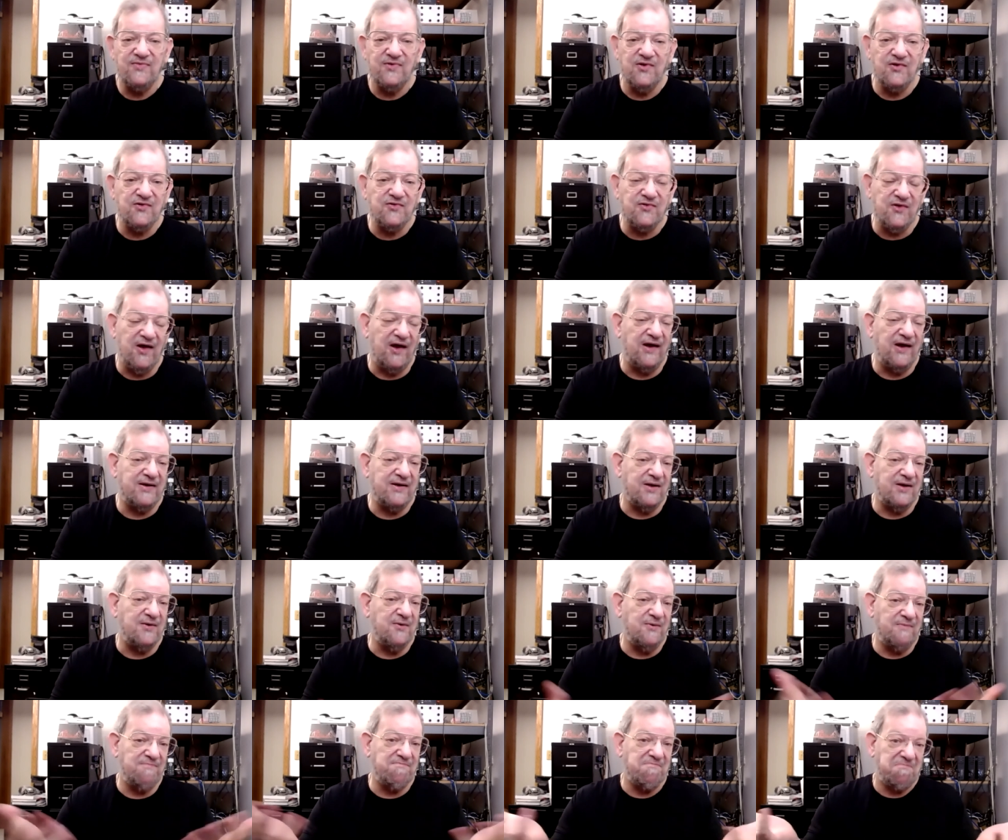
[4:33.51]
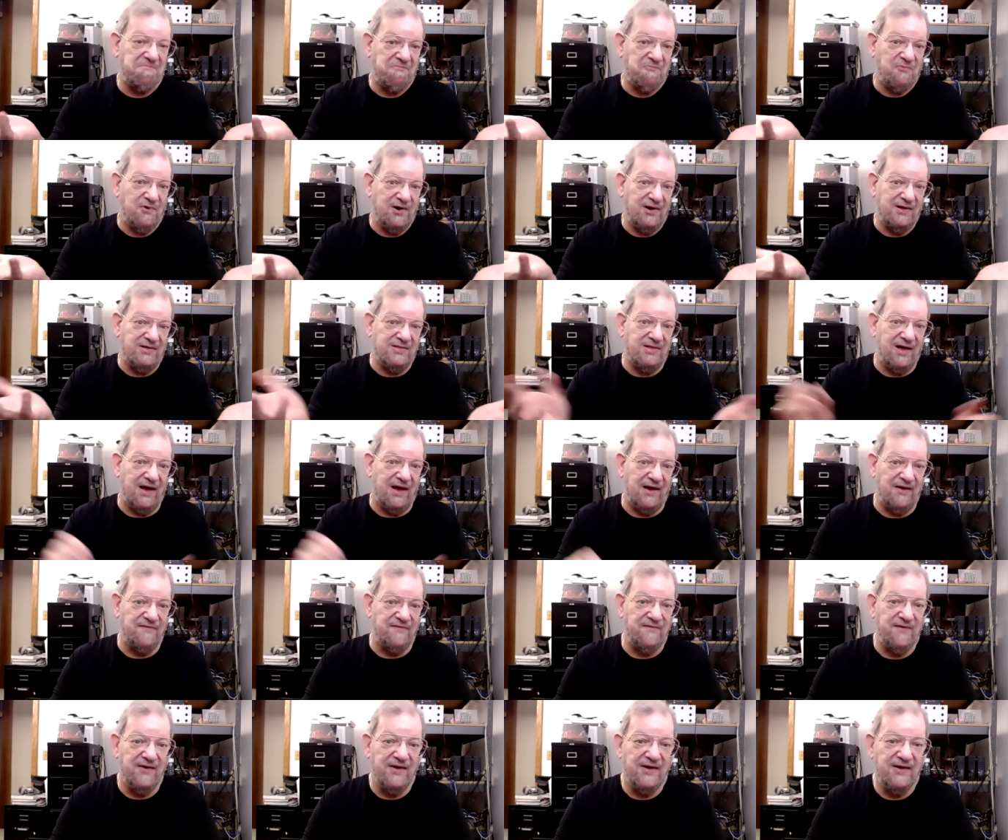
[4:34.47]
Just like in real
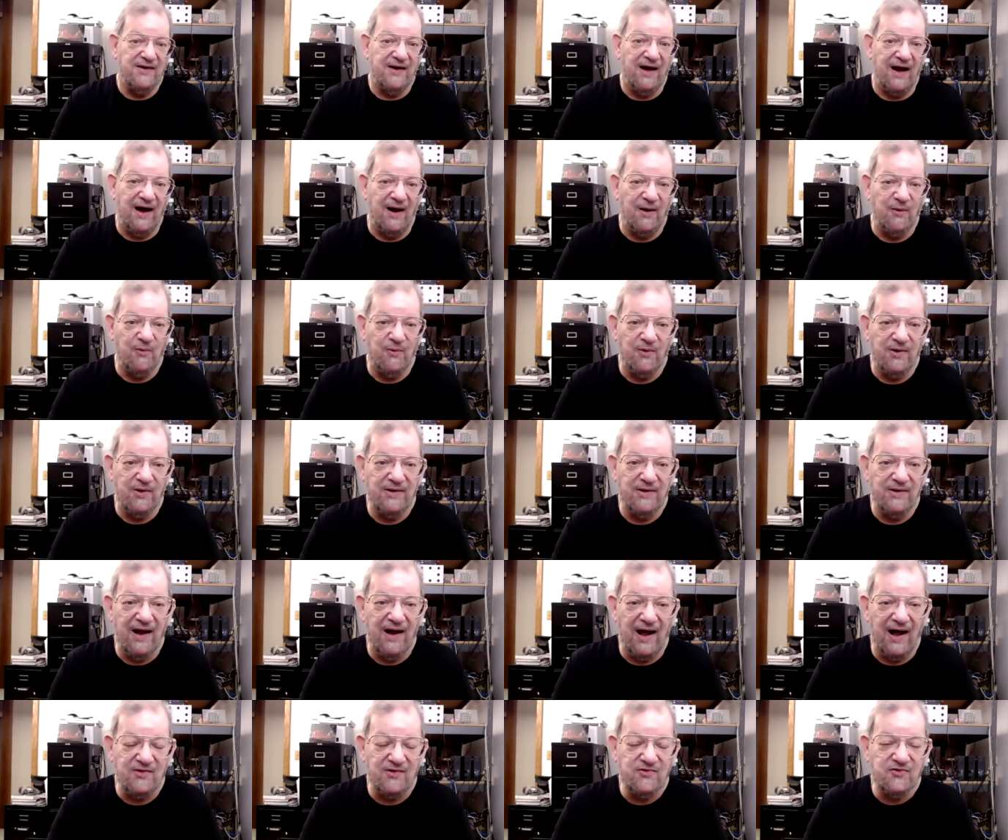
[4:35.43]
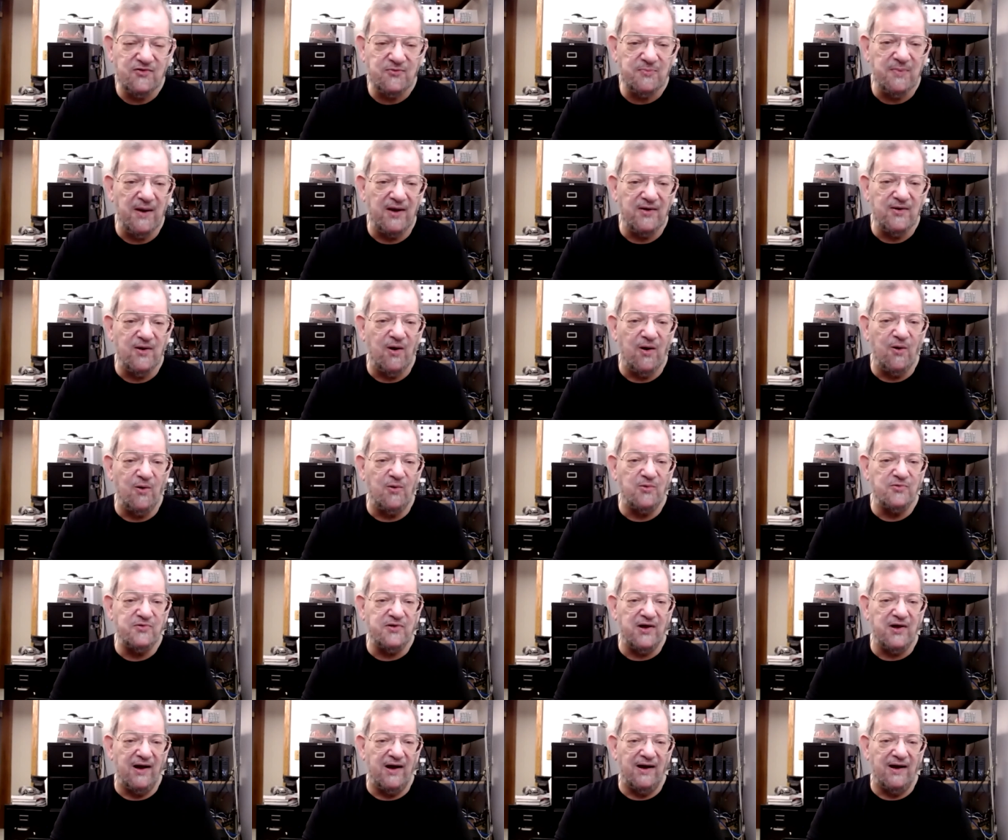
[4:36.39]
life, I would not spend the
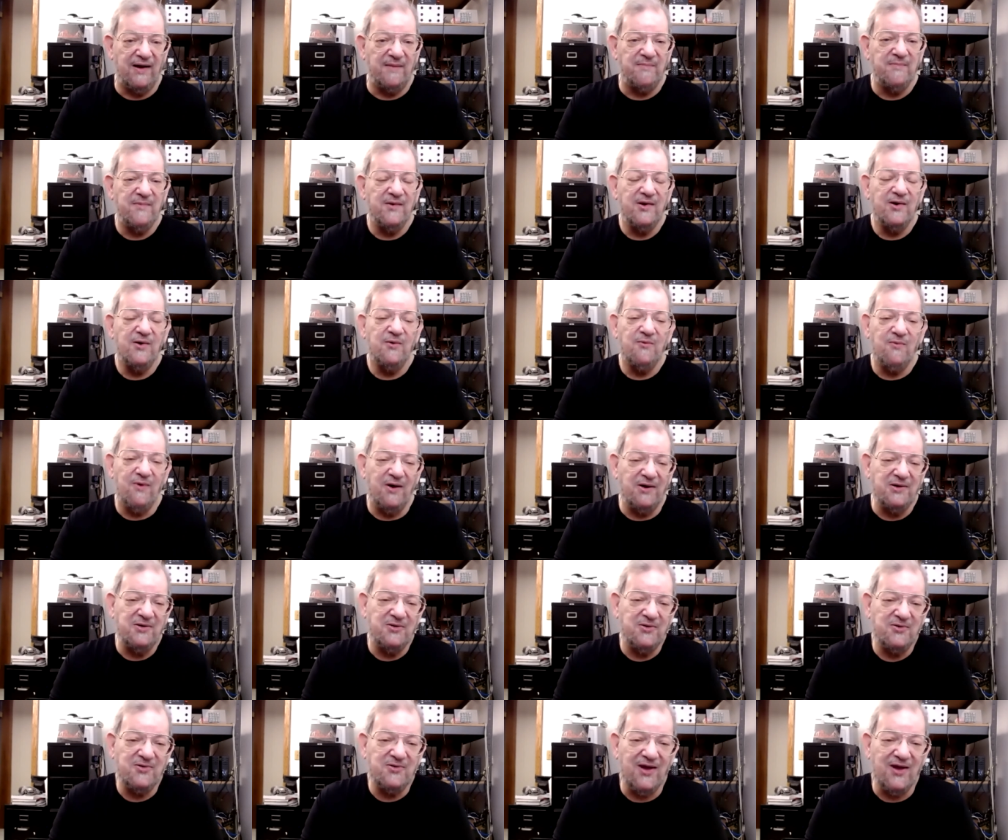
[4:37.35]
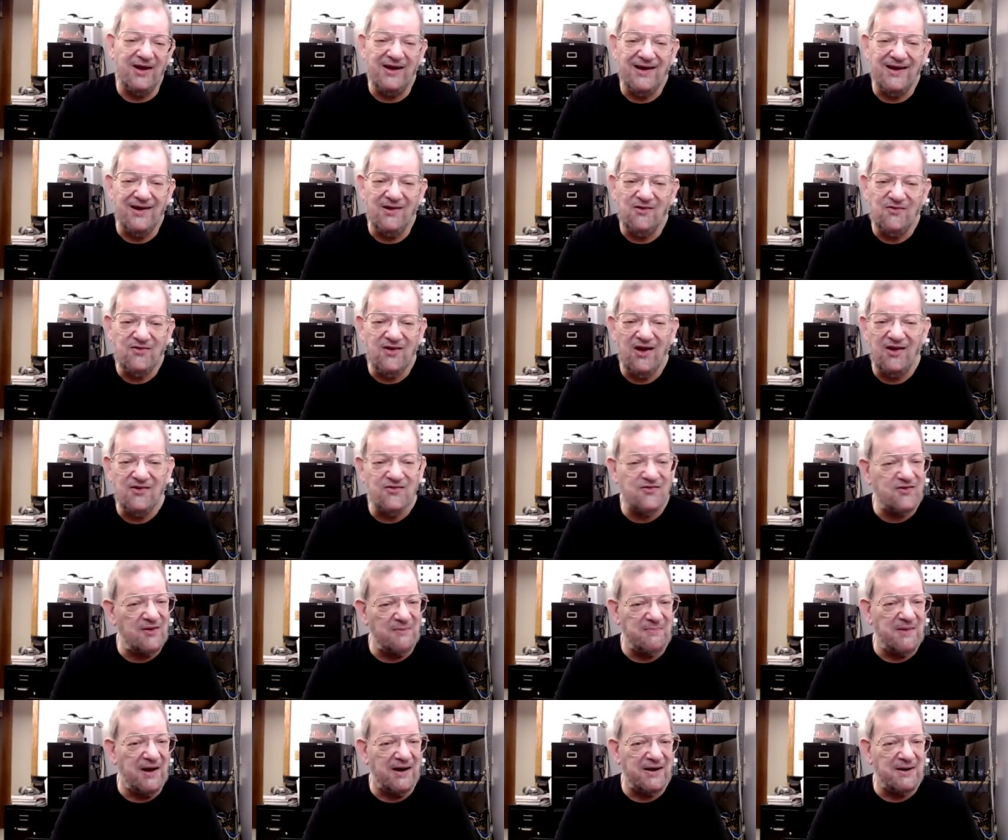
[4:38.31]
whole time while you're taking a test.
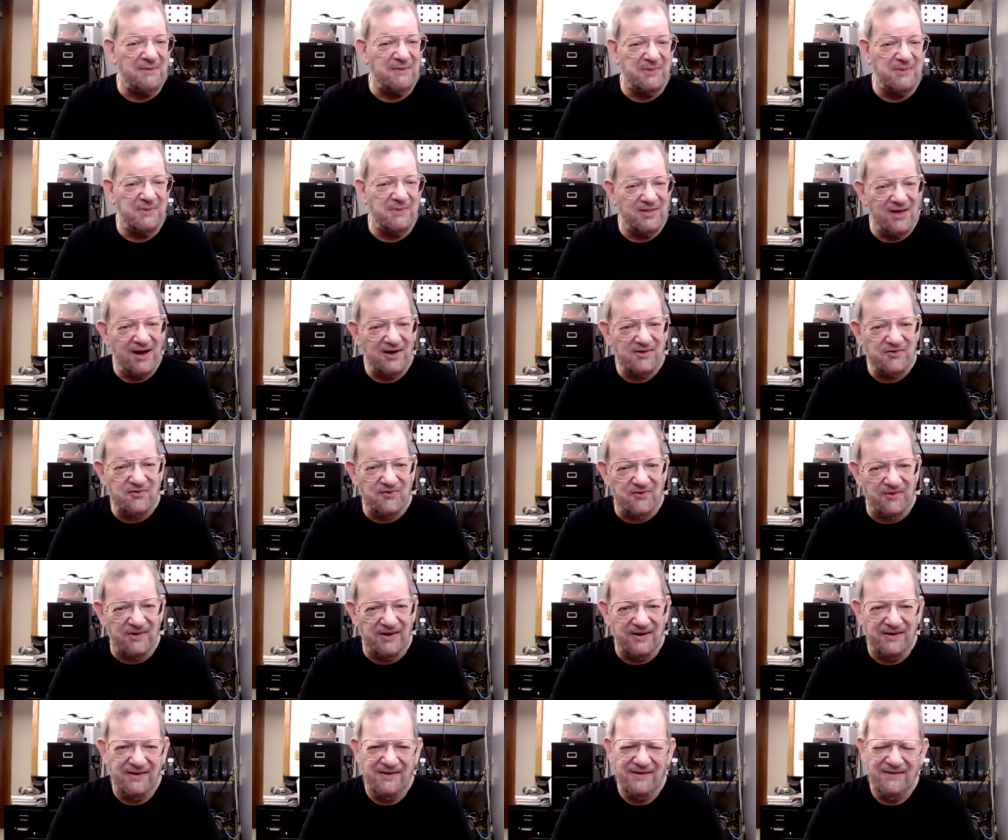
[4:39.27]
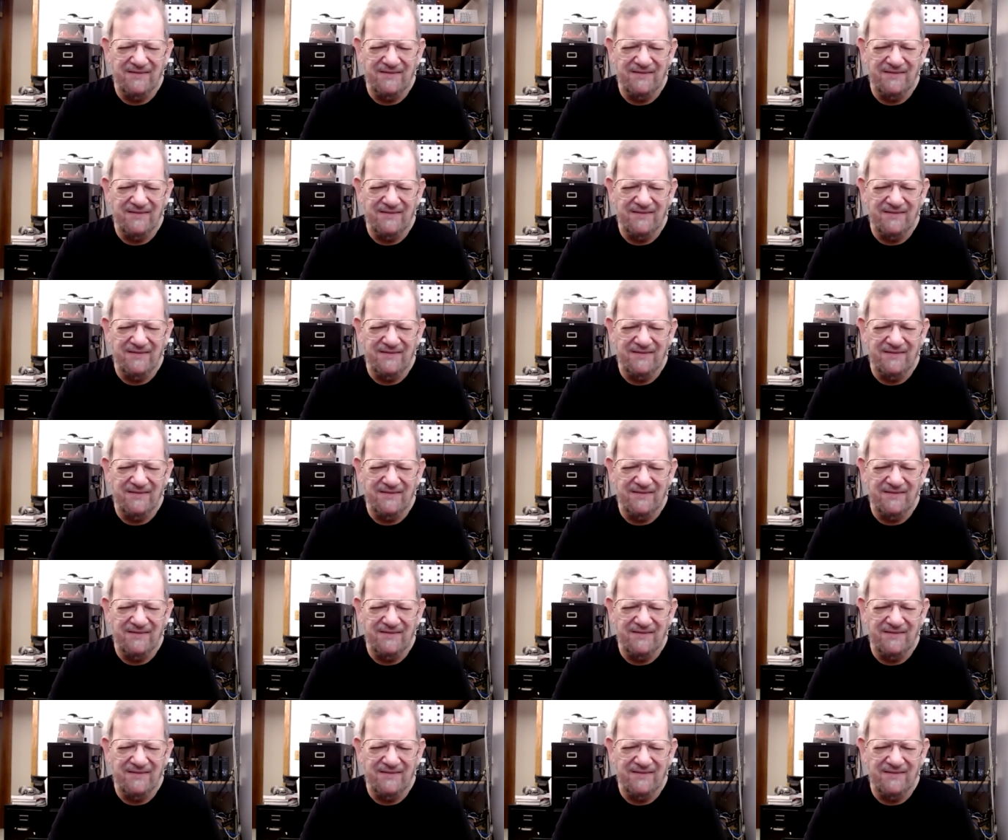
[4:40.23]
I'm not going to be lecturing.